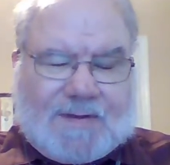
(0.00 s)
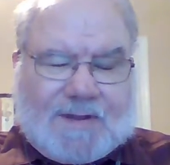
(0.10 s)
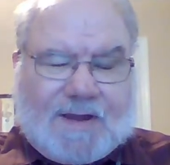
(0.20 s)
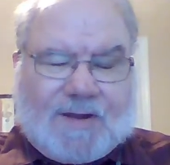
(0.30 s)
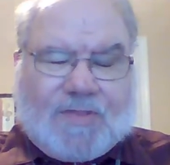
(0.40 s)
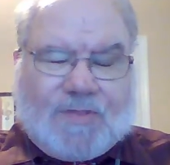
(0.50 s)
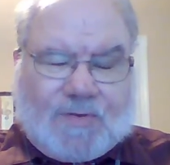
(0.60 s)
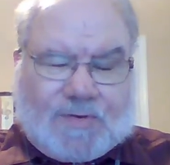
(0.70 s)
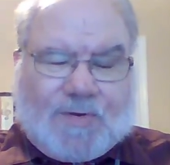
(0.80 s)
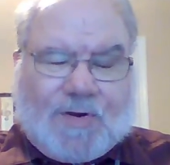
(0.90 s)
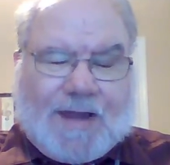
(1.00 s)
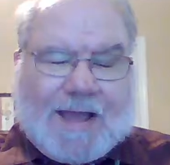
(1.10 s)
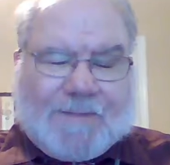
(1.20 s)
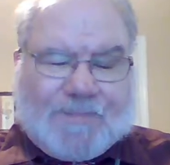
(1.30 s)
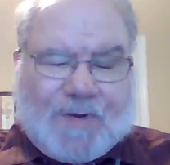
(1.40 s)
And so, Lord,
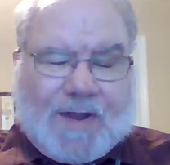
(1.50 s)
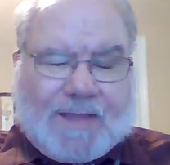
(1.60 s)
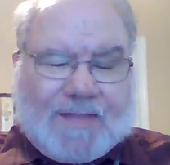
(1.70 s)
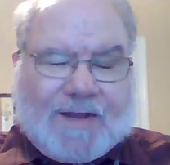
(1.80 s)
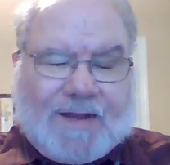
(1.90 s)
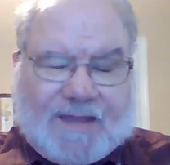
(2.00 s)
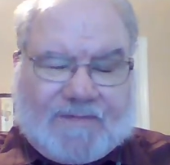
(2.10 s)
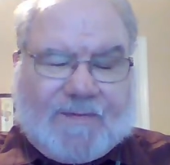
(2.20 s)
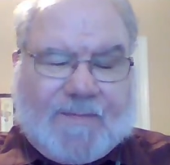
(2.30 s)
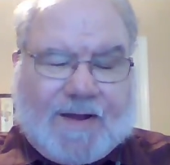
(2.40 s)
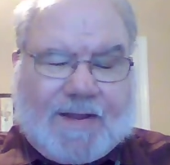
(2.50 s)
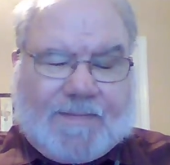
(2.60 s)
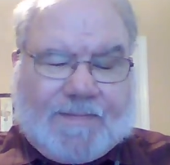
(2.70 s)
I pray that everybody